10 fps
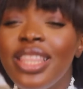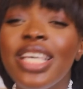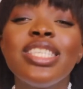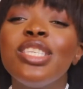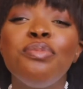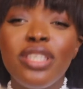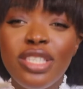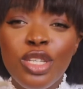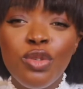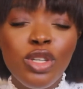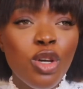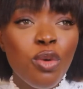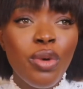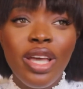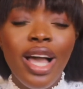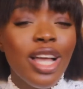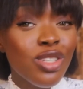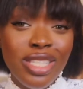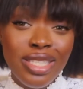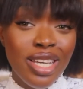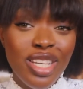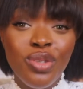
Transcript: Let it be a situation where I've been telling